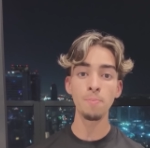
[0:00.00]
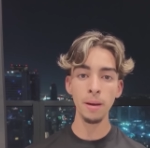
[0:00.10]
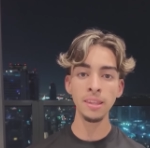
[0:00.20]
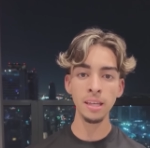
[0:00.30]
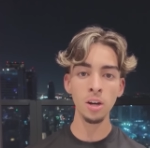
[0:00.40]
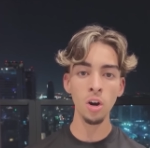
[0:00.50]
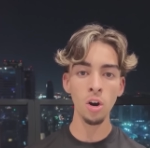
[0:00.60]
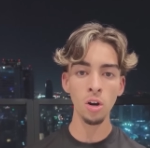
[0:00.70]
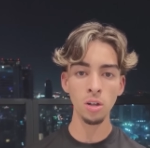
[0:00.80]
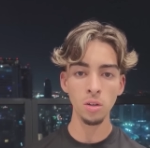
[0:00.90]
Depending
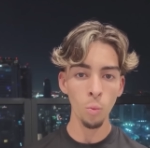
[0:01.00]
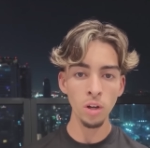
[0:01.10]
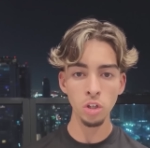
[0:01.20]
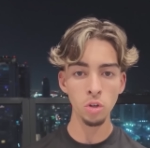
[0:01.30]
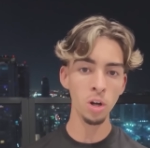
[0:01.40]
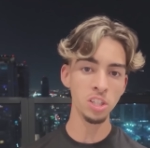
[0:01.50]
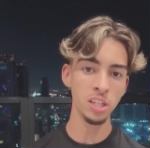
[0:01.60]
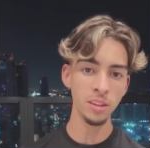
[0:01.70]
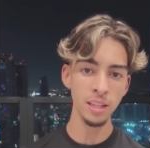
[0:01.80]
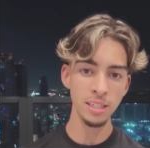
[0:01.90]
on when you're
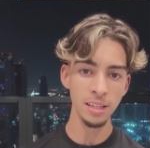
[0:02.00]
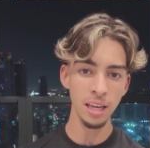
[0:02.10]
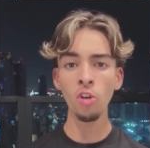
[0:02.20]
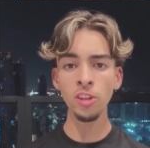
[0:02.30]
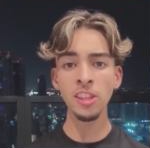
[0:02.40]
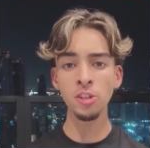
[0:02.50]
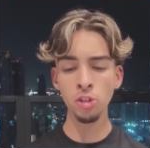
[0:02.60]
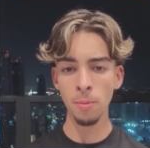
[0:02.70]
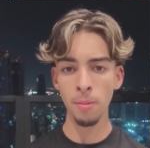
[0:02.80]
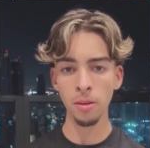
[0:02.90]
watching this, all the
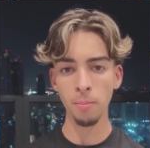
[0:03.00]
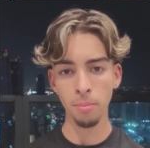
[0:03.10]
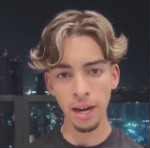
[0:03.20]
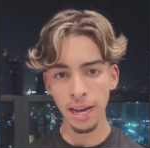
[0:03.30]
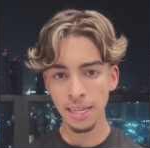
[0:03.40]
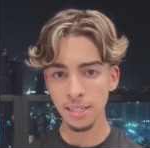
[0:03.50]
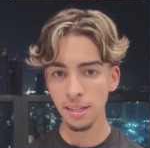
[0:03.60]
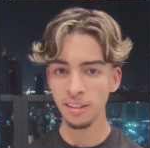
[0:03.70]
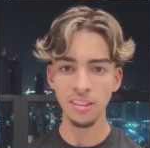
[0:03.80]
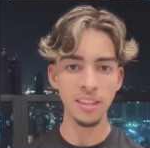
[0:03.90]
details about the price,
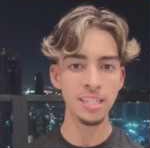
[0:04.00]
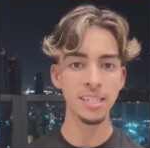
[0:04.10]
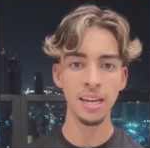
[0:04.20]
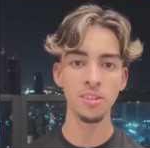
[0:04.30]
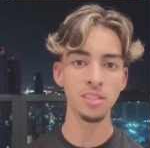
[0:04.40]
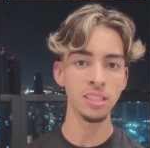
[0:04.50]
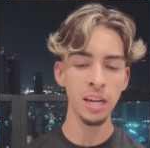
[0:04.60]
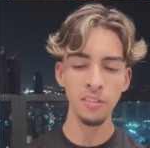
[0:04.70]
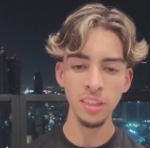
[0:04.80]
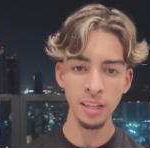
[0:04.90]
the discount, and
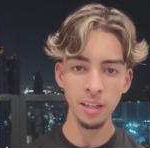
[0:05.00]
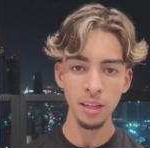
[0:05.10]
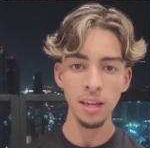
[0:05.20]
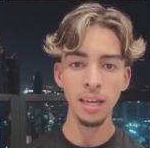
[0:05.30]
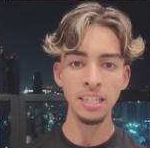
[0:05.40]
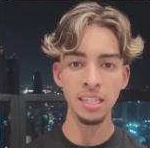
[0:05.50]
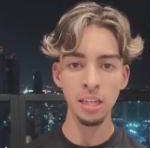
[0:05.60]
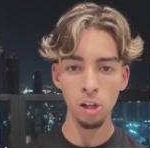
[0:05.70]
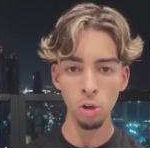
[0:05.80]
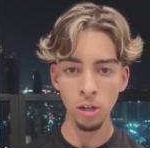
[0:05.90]
everything is
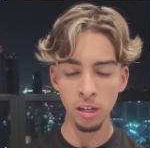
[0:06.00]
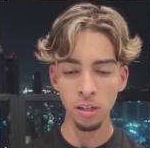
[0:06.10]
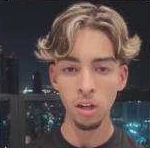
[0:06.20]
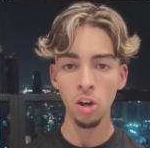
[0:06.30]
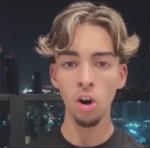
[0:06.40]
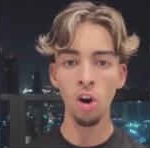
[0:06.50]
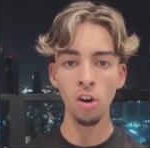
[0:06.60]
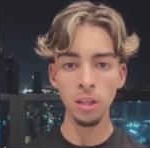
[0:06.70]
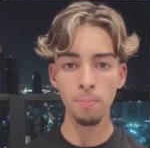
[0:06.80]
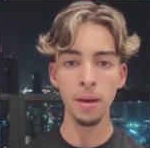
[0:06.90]
included
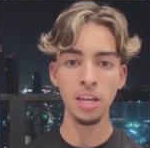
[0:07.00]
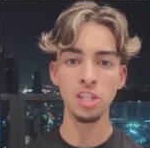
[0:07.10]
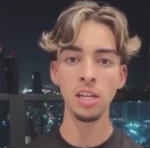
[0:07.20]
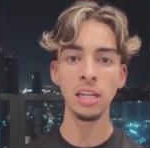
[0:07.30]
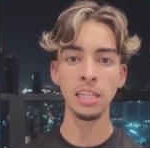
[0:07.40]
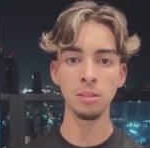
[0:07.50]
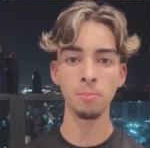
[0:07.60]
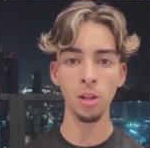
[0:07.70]
on the page linked